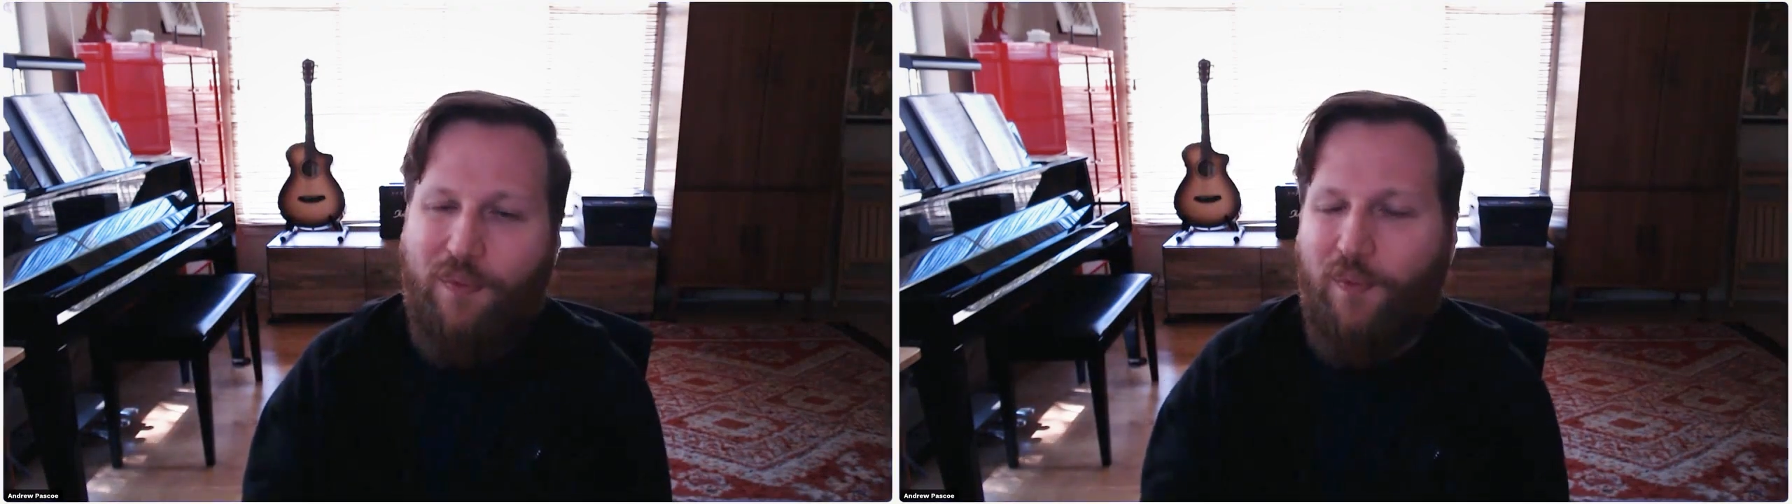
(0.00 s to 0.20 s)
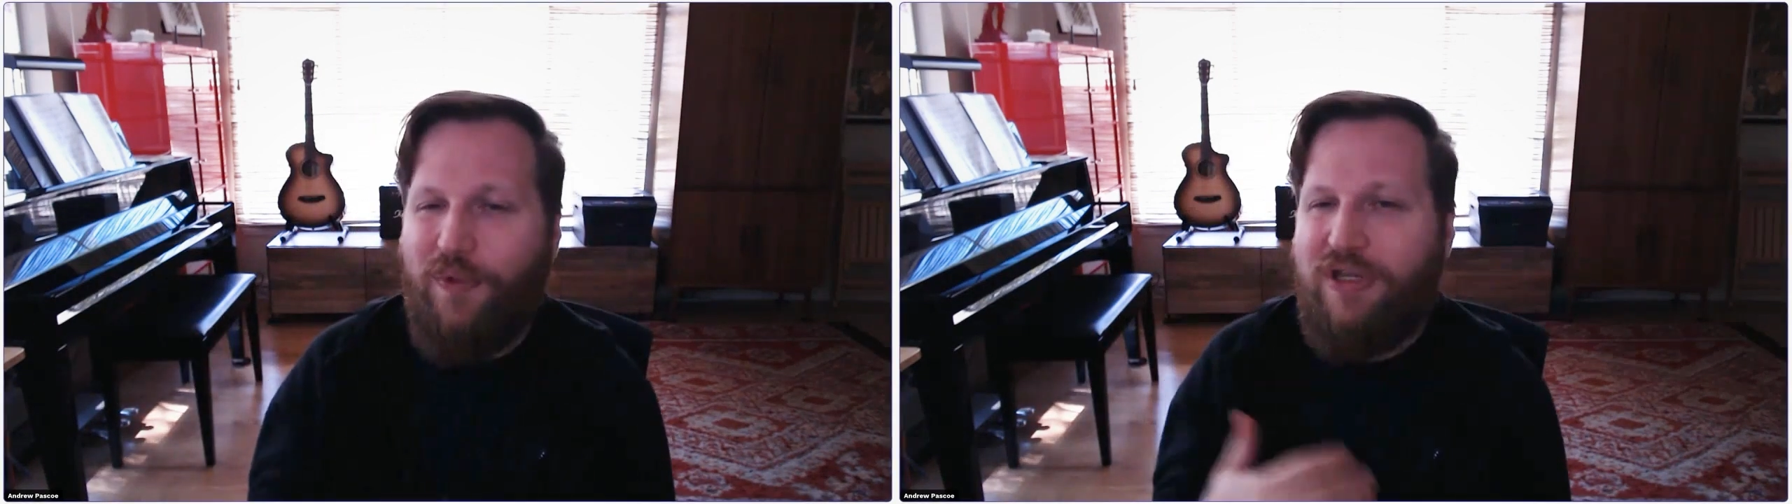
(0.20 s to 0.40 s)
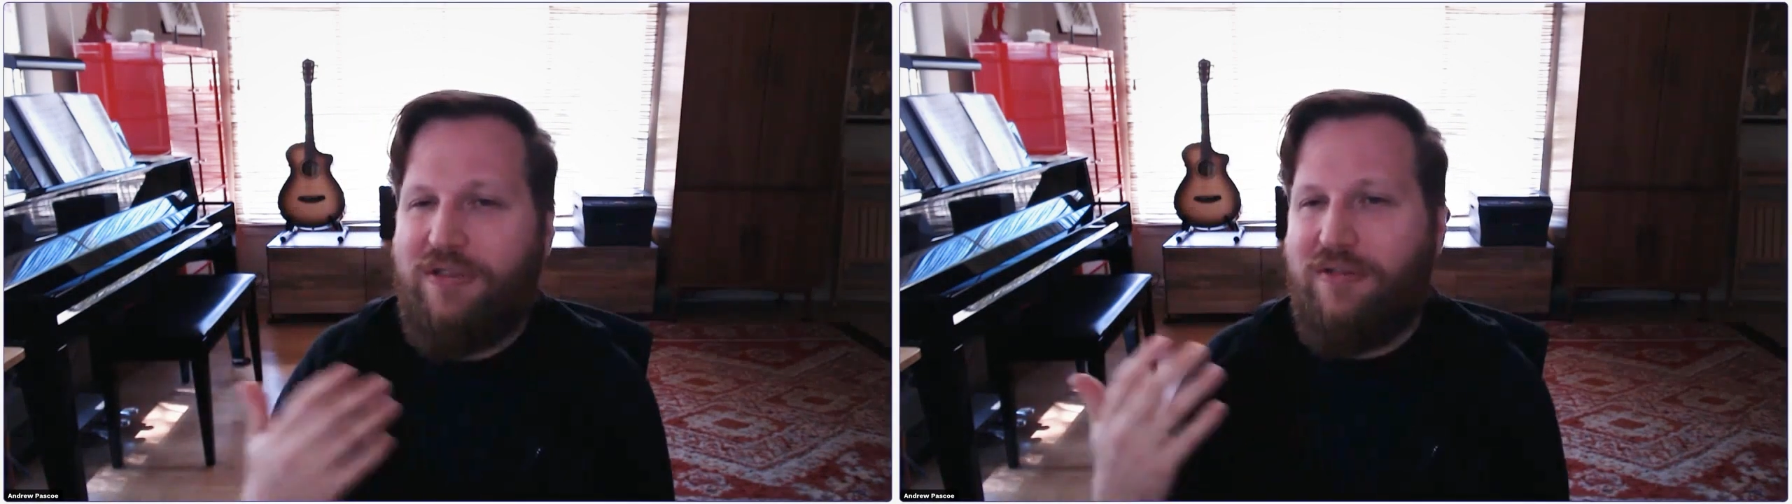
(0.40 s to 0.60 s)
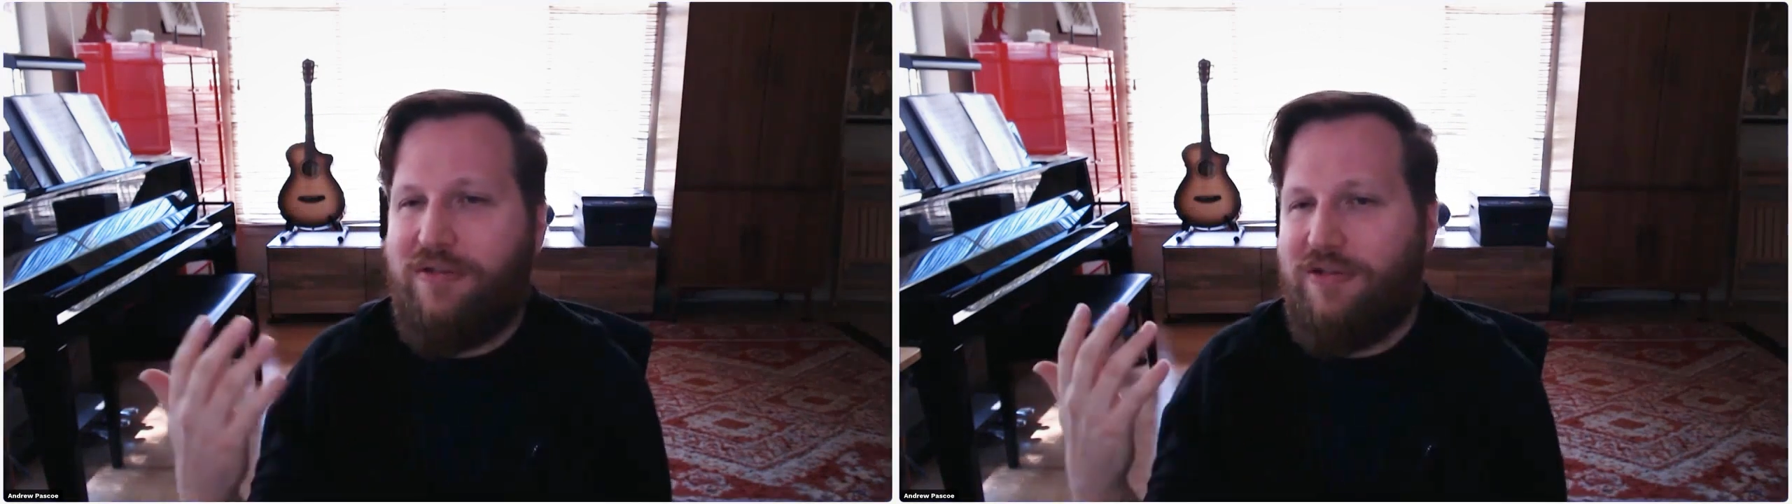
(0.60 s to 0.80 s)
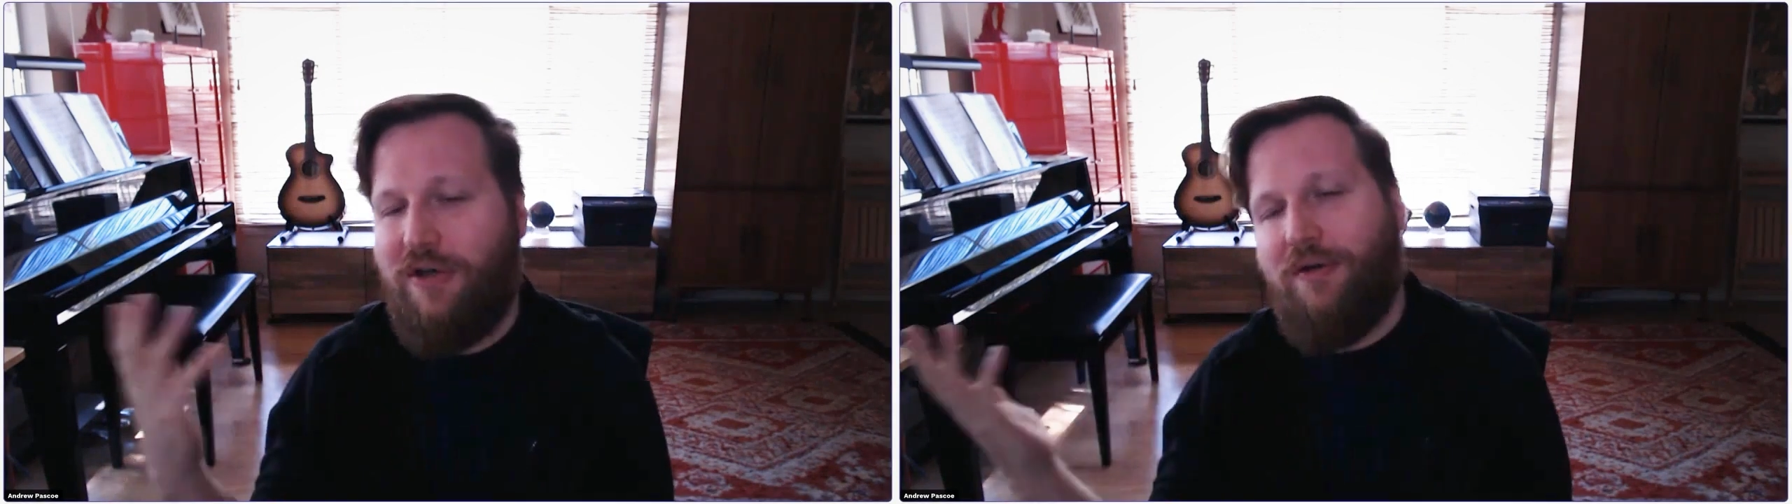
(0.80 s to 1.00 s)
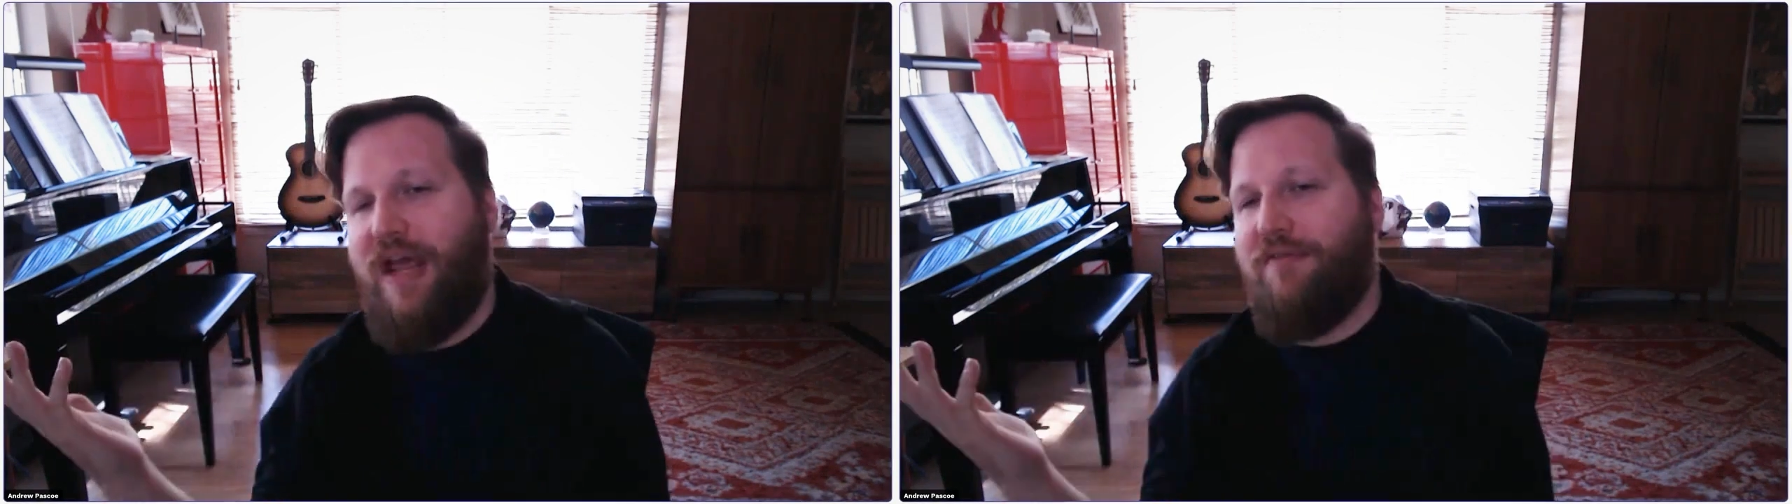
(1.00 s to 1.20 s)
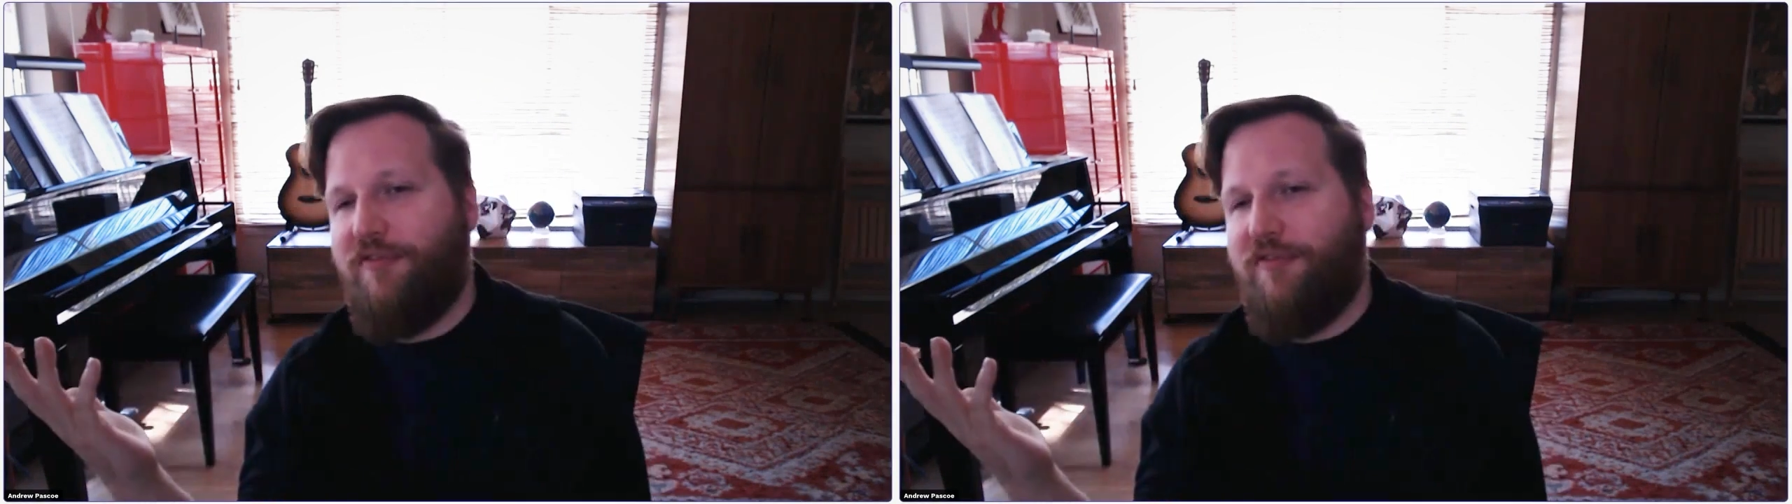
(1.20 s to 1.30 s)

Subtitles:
we don't have a